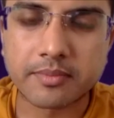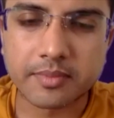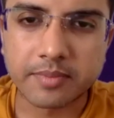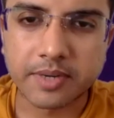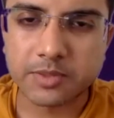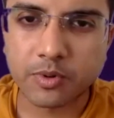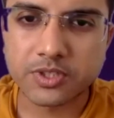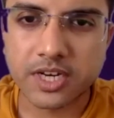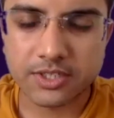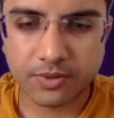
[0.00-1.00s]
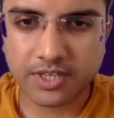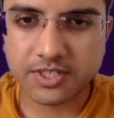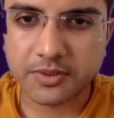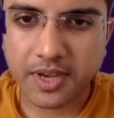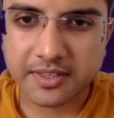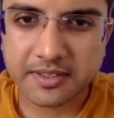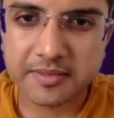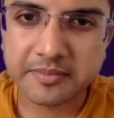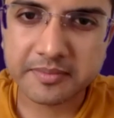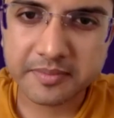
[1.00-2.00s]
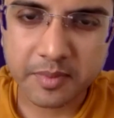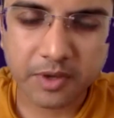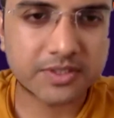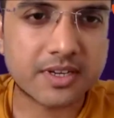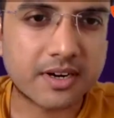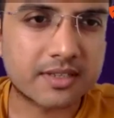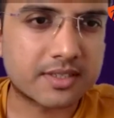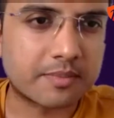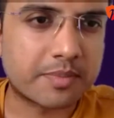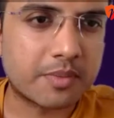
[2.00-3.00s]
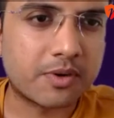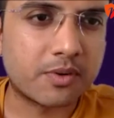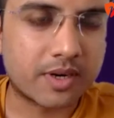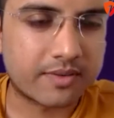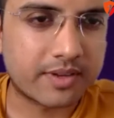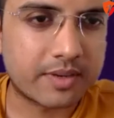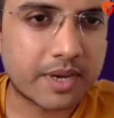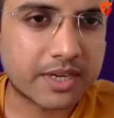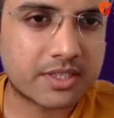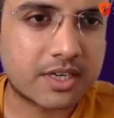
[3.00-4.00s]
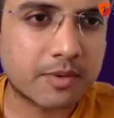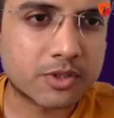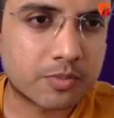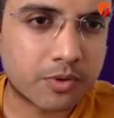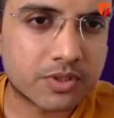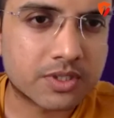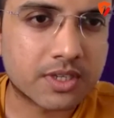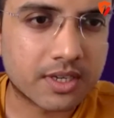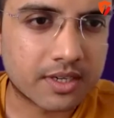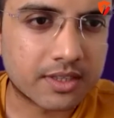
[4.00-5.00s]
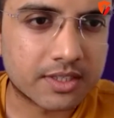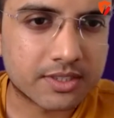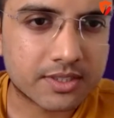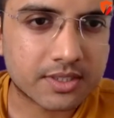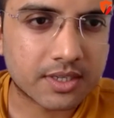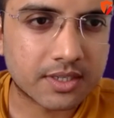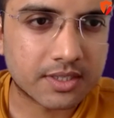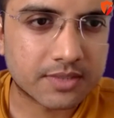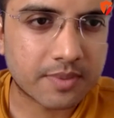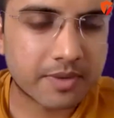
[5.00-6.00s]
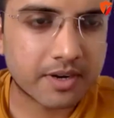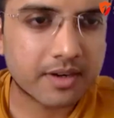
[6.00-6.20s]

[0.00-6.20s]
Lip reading: bring sports and education together? Because there are some people who are very passionate about sports in this webinar.